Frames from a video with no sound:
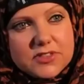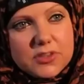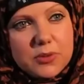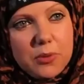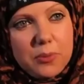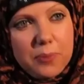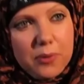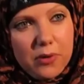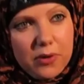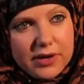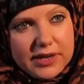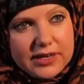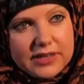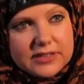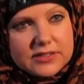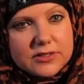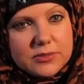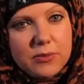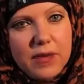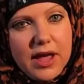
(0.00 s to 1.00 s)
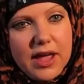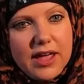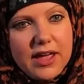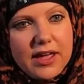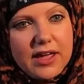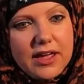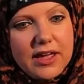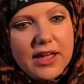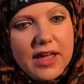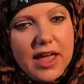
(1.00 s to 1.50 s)
to a point
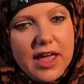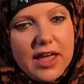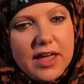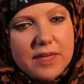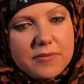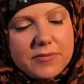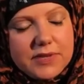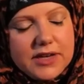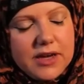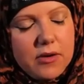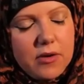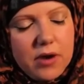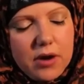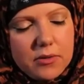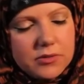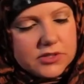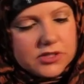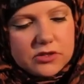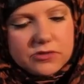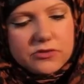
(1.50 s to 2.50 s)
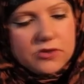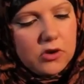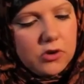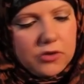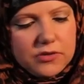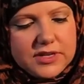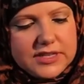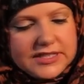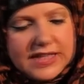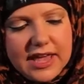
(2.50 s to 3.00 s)
where um, you know I was on
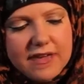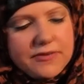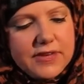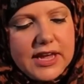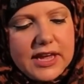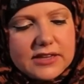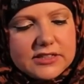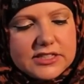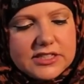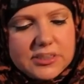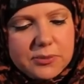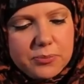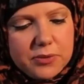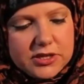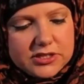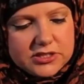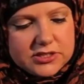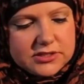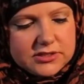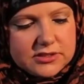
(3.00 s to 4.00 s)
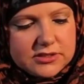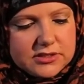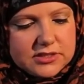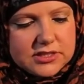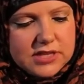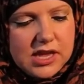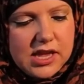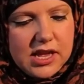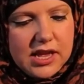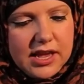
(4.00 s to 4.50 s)
all these heavy
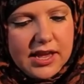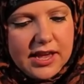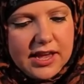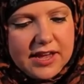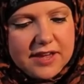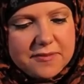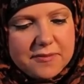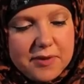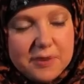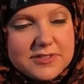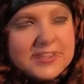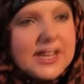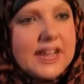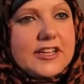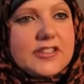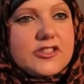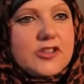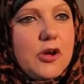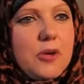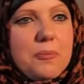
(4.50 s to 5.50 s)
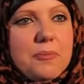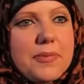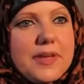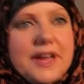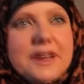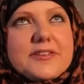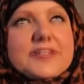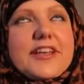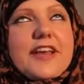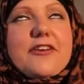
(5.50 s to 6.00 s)
antidepressants. Um, I was like a
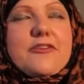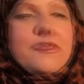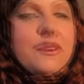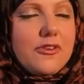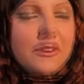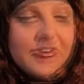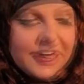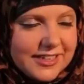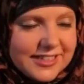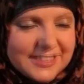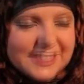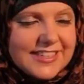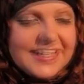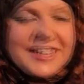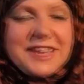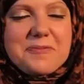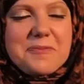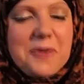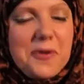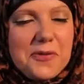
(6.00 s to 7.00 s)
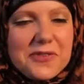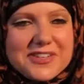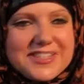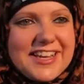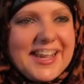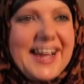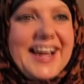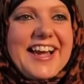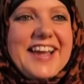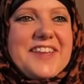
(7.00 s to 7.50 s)
zombie. I was like falling asleep all the
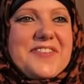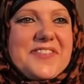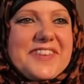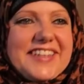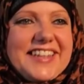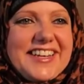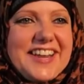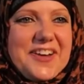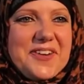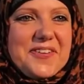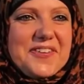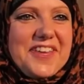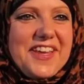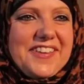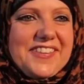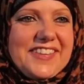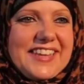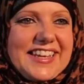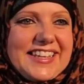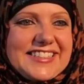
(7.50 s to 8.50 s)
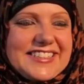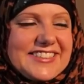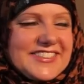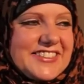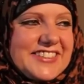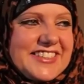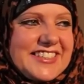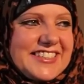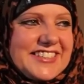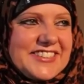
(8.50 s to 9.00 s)
time, and you know, and, and this
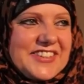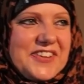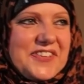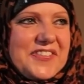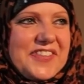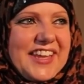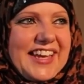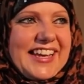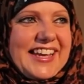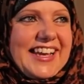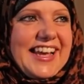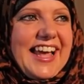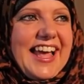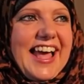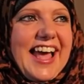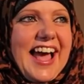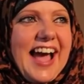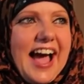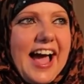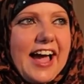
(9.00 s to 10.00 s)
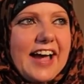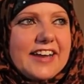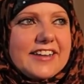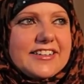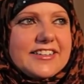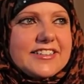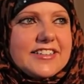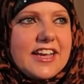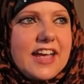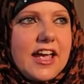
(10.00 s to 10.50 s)
this sort of thing.
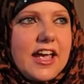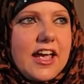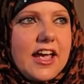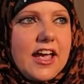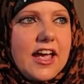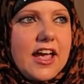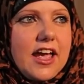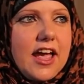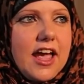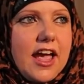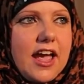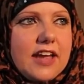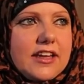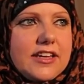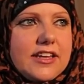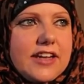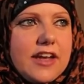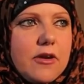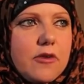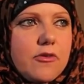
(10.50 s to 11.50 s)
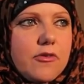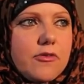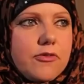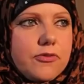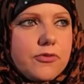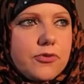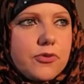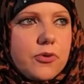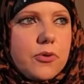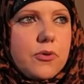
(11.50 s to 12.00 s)
And uh, you know,
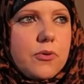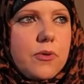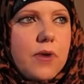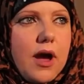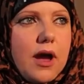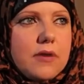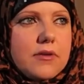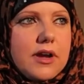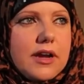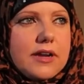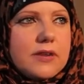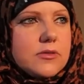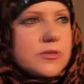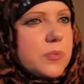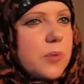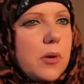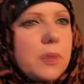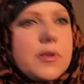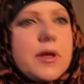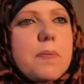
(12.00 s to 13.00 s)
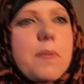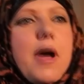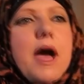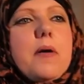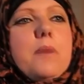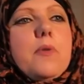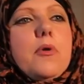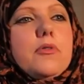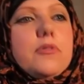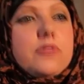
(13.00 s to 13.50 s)
through it was probably
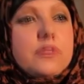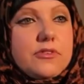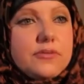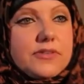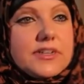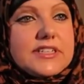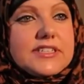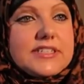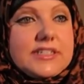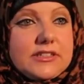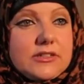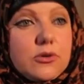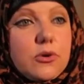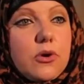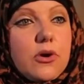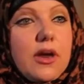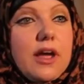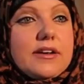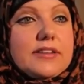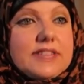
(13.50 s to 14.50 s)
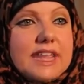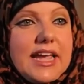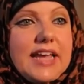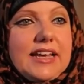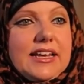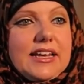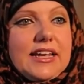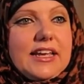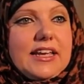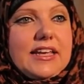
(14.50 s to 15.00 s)
about a month of listening to Quran
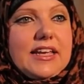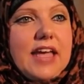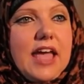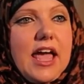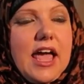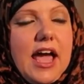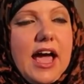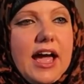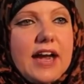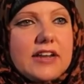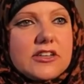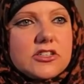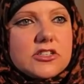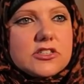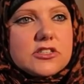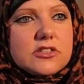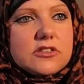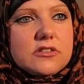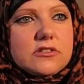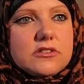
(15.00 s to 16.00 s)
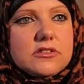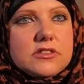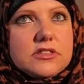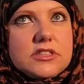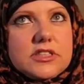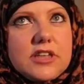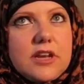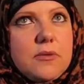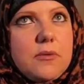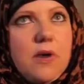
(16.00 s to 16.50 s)
daily, and I just thought,
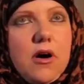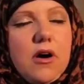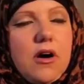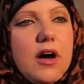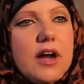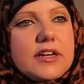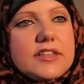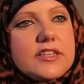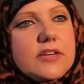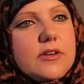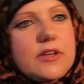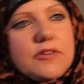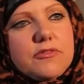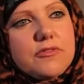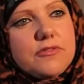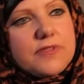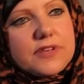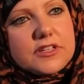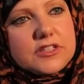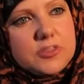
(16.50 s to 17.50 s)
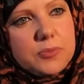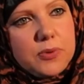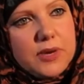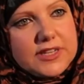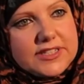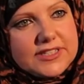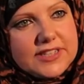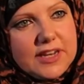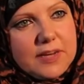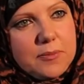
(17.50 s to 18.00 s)
do you know what? I don't even feel
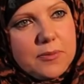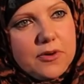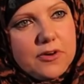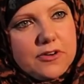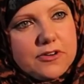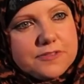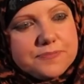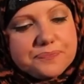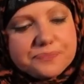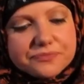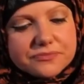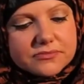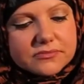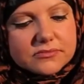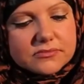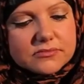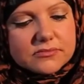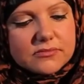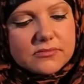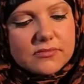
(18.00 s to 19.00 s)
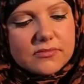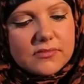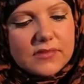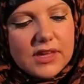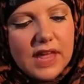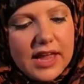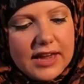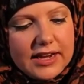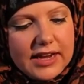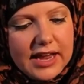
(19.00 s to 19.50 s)
depressed anymore.
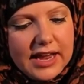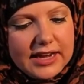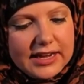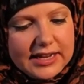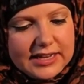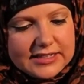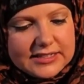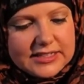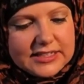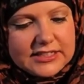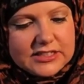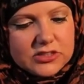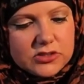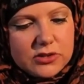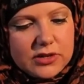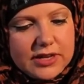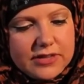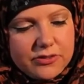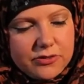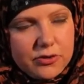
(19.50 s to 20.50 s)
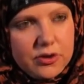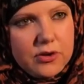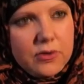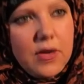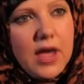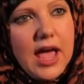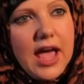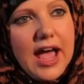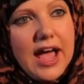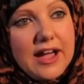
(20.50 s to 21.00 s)
And it, and it is literally
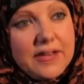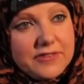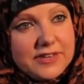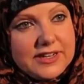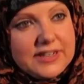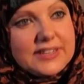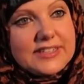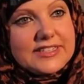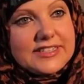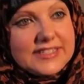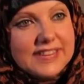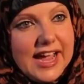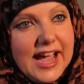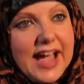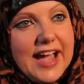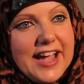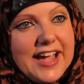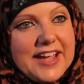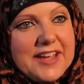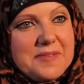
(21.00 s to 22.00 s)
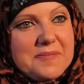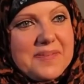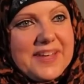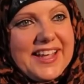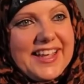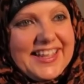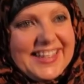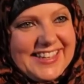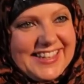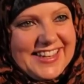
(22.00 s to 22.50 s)
through having this time,
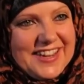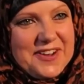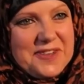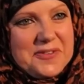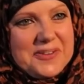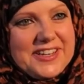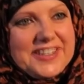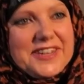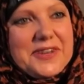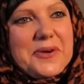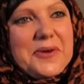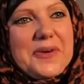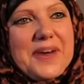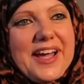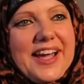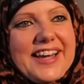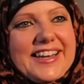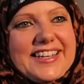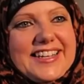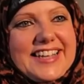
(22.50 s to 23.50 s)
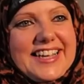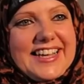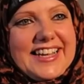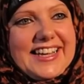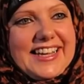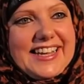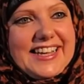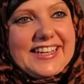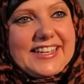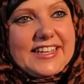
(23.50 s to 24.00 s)
you know, reading Quran.
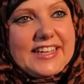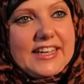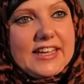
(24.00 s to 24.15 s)
It, it,